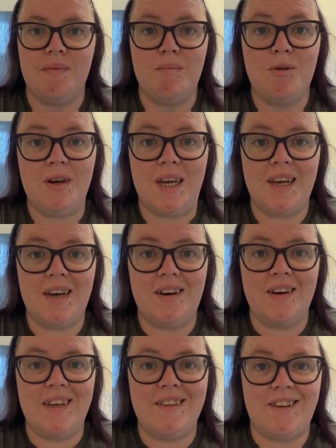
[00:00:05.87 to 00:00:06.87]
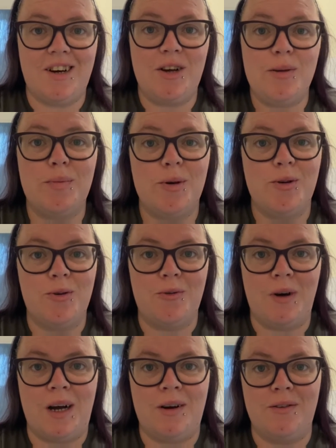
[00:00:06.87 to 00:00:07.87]
Morning guys, I hope you're all
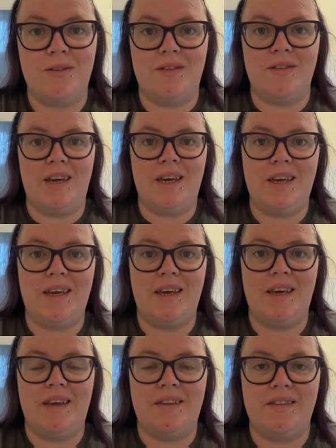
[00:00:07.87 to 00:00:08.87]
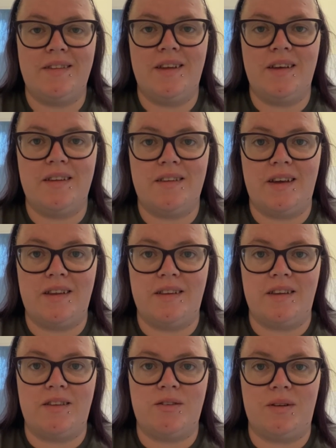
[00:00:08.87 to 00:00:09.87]
well. Today is Thursday
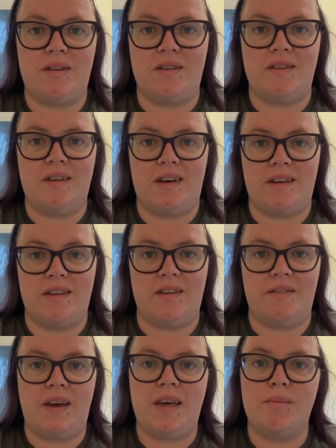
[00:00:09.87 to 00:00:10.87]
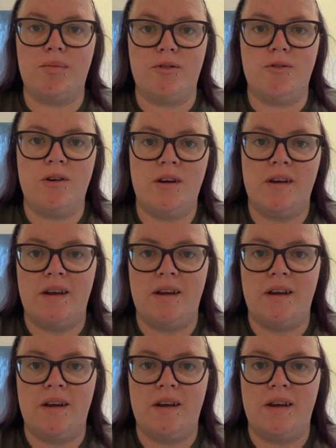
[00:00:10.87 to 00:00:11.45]
the 22nd of April.